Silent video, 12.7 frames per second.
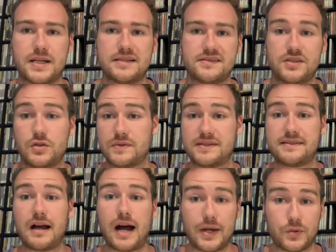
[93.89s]
newest
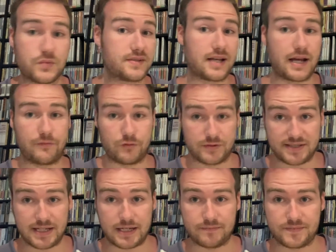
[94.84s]
titles that I've
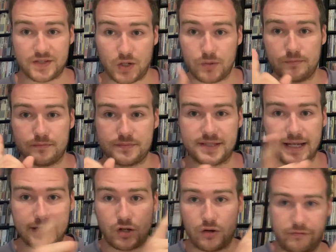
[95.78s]
received. So
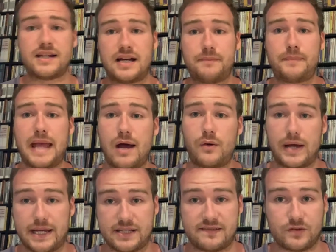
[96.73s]
starting off,
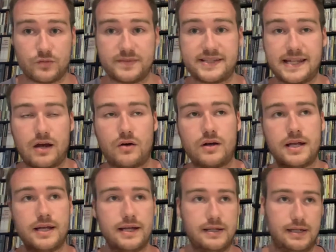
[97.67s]
Powerhouse Films. Now,
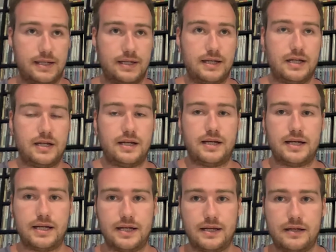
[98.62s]

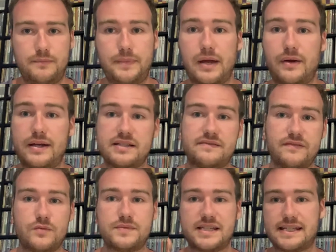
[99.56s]
Powerhouse
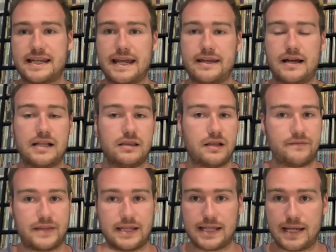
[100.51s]
Films indicator, I
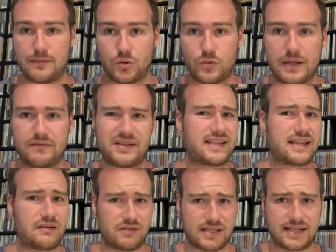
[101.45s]
love their label. Everything
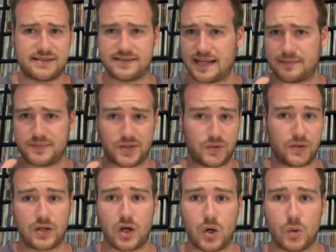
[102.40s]
they release is
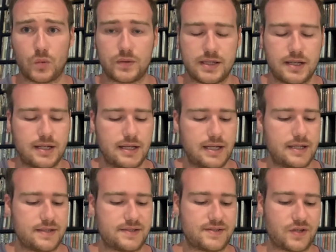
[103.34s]
absolute gold.
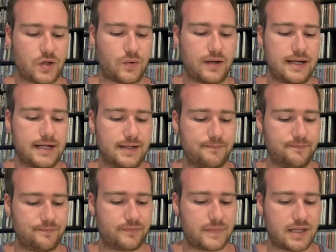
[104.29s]

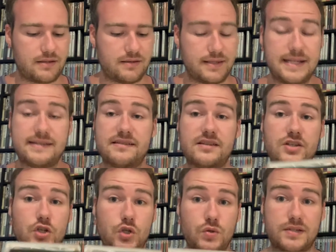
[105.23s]
So these are the
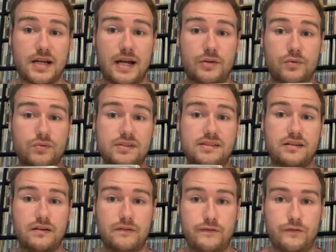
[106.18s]
new titles
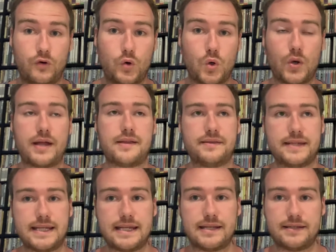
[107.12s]
for
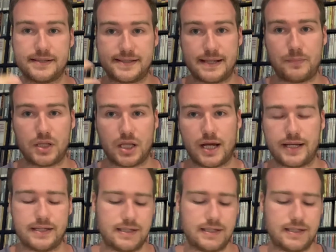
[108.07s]
the December line.